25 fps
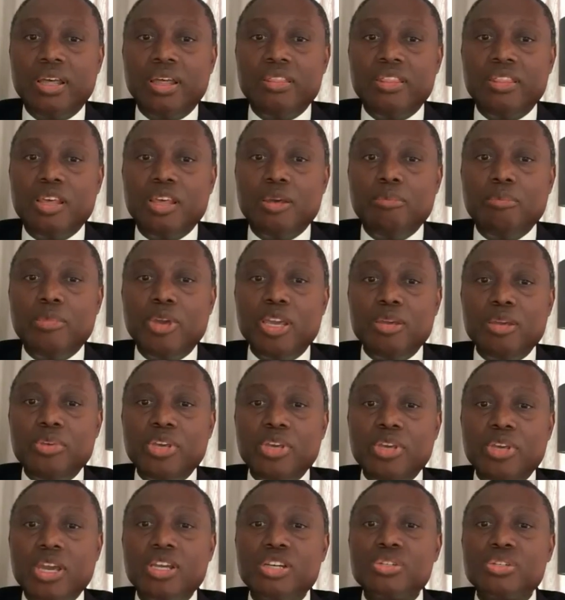There may
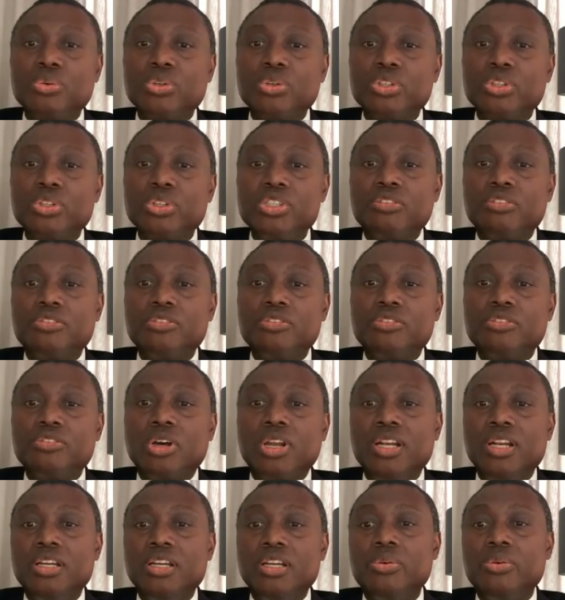be a shortage of
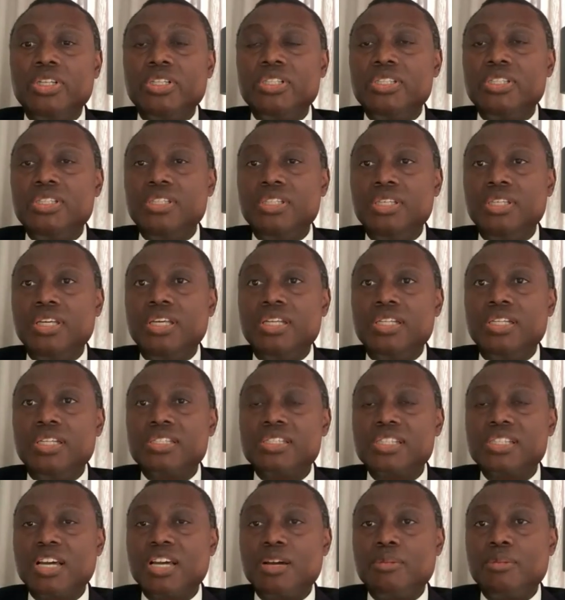dollar liquidity in
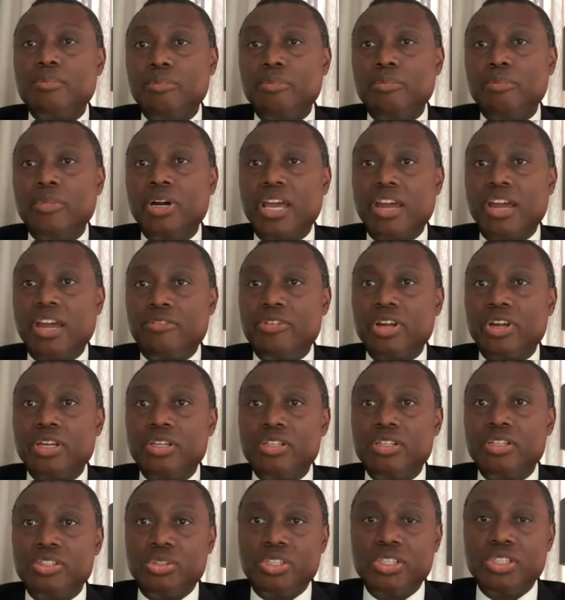some
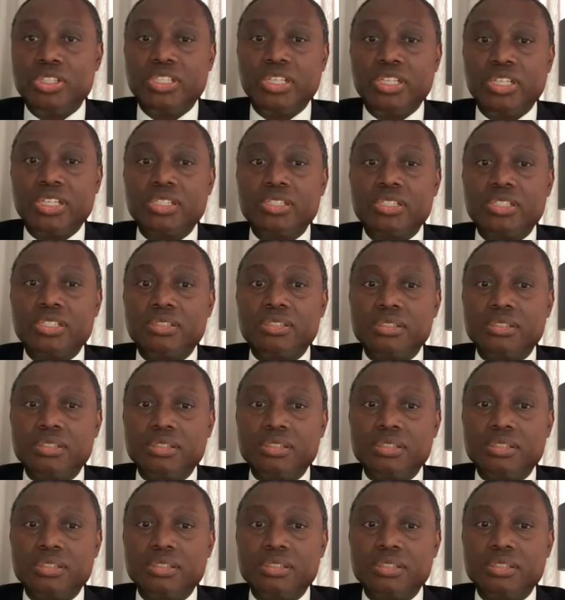African jurisdictions.